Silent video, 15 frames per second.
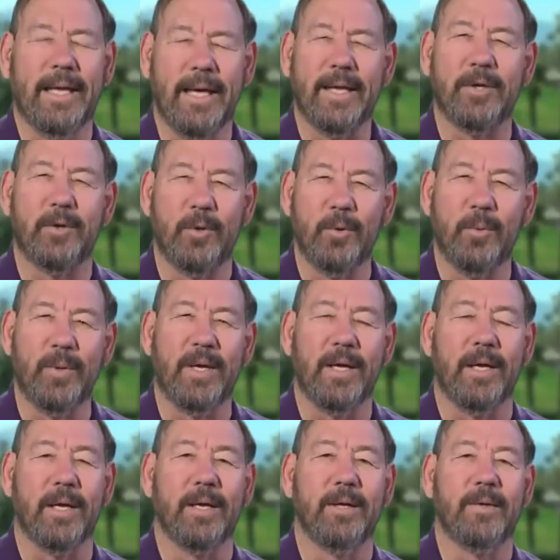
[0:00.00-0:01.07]
yet, do
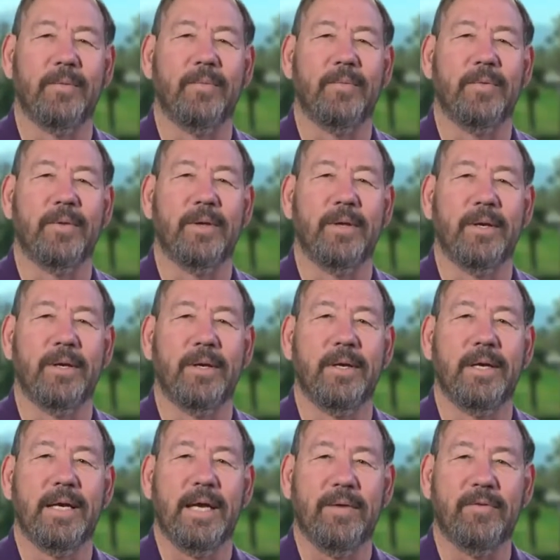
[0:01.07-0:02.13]
we?
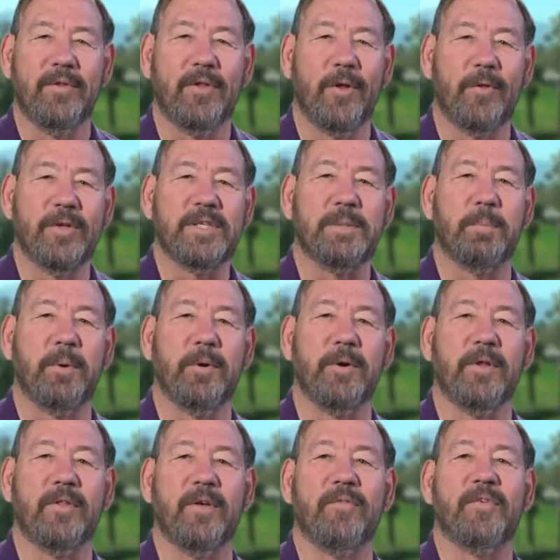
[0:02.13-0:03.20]
Even though the
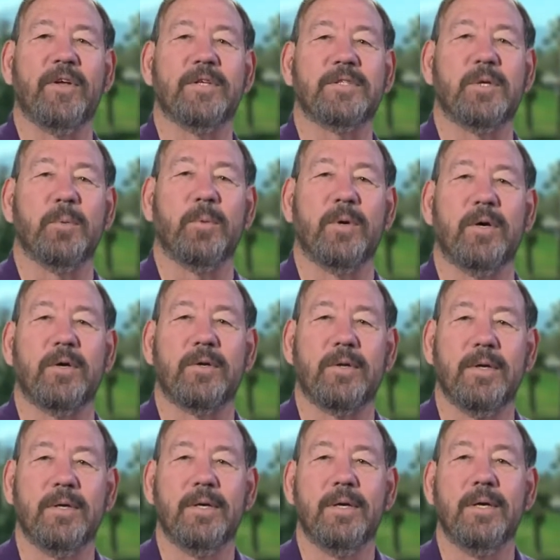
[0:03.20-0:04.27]
Spirit that fills the world
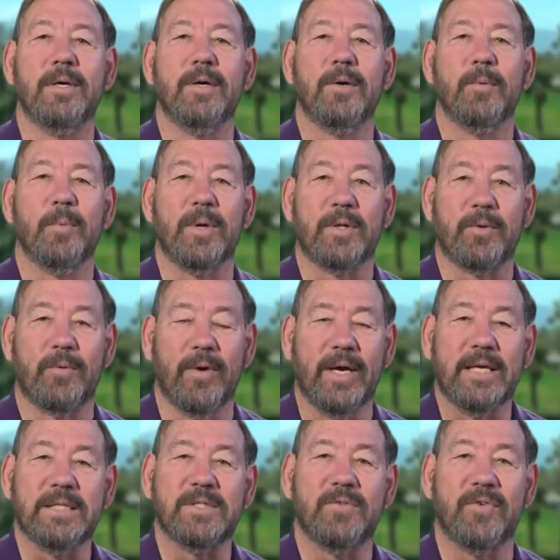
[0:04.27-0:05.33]
with
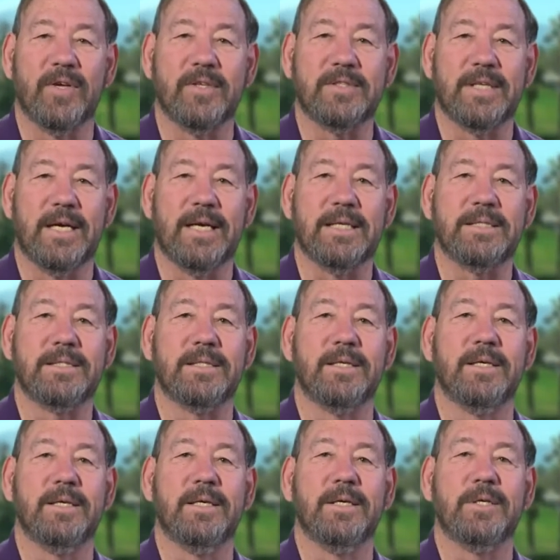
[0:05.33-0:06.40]
grace fills us,
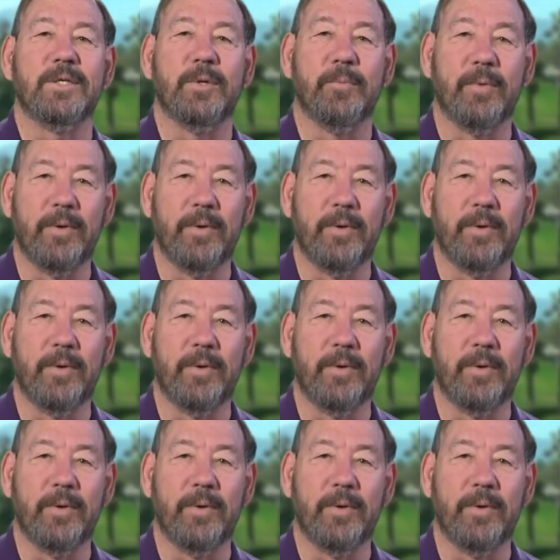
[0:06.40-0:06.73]
do we